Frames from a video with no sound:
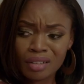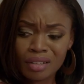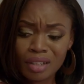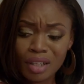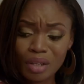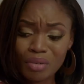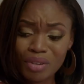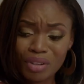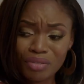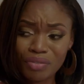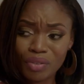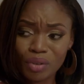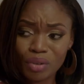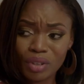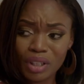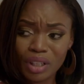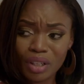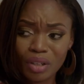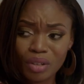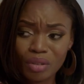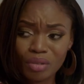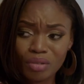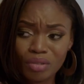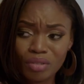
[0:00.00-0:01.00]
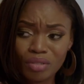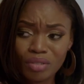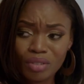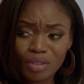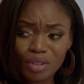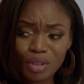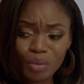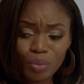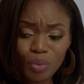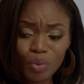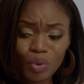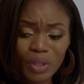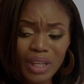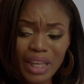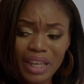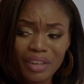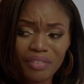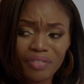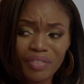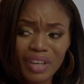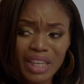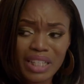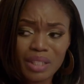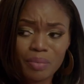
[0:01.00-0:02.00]
Now what for now? People
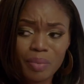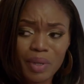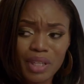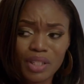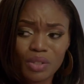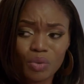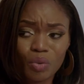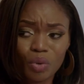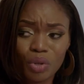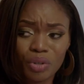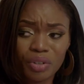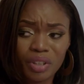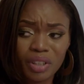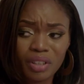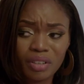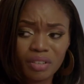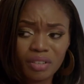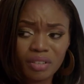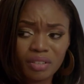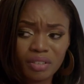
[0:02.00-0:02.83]
like fights past quarrel.